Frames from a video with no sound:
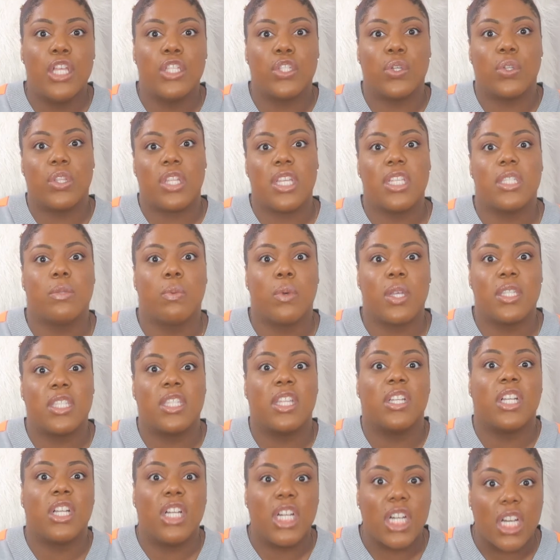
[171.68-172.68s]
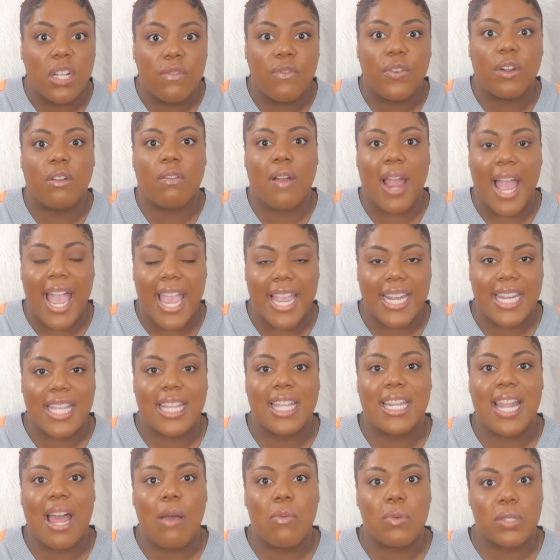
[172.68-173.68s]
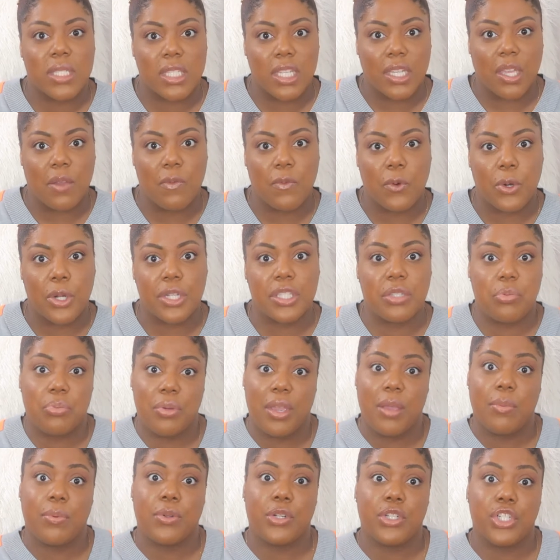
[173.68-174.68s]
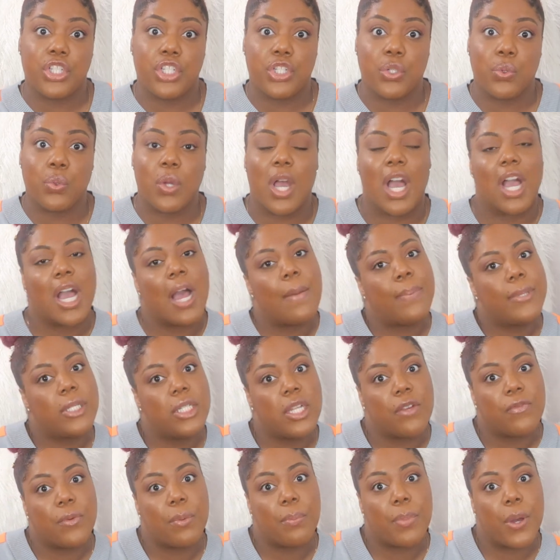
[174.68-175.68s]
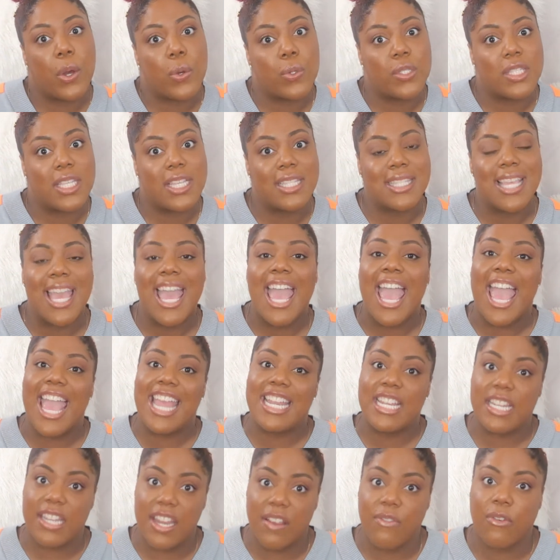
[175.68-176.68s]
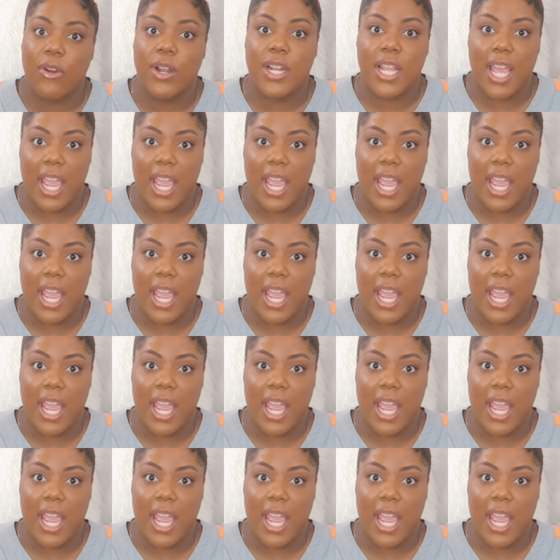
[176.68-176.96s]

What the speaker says: so this was the good variety that I was looking for to be able to shoot a couple of different poses and different